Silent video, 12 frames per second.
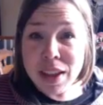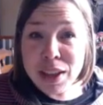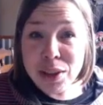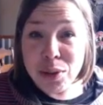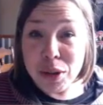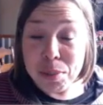
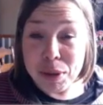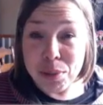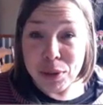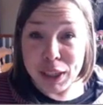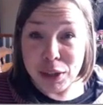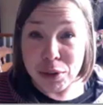You could be
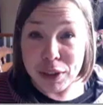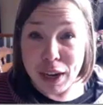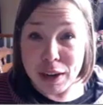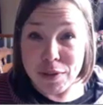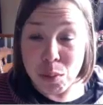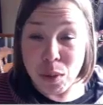really
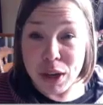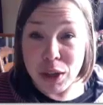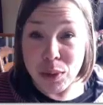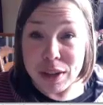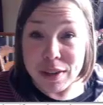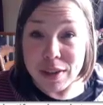creative in what you
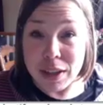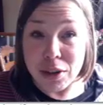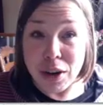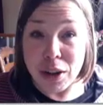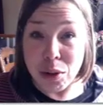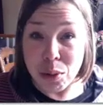
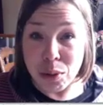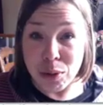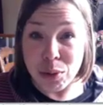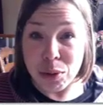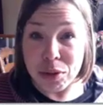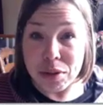consider a local
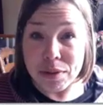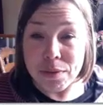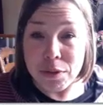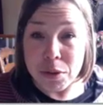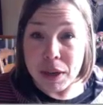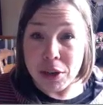source of
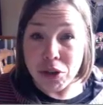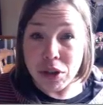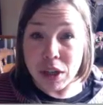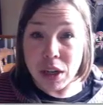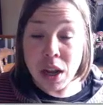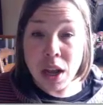
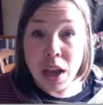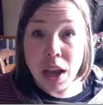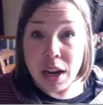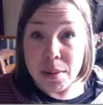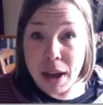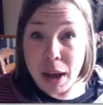information,
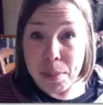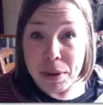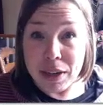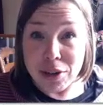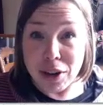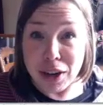and I'm happy
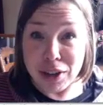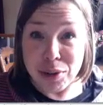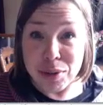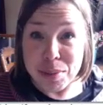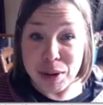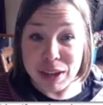to talk to
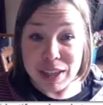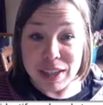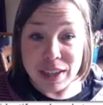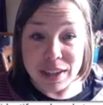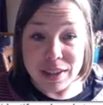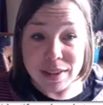you about
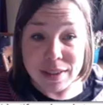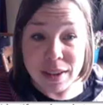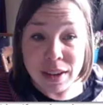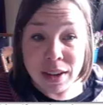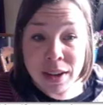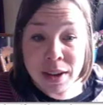ideas.
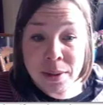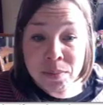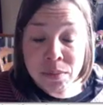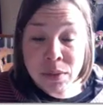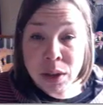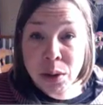
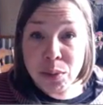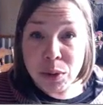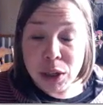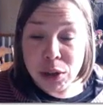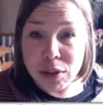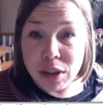For
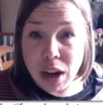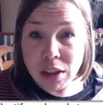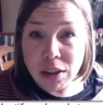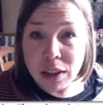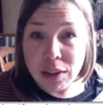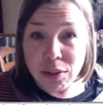your
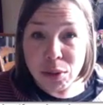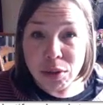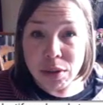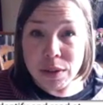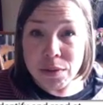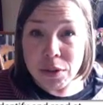scholarly source
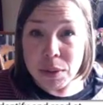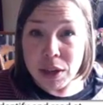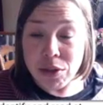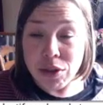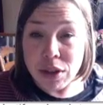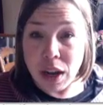of
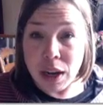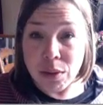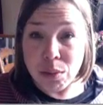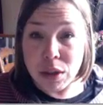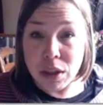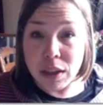information, I
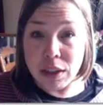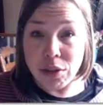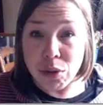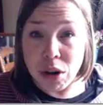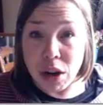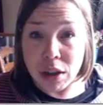really
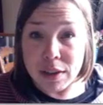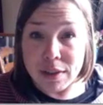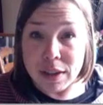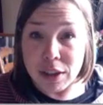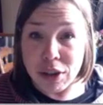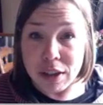strongly
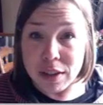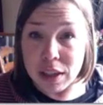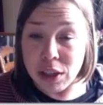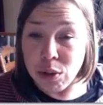suggest that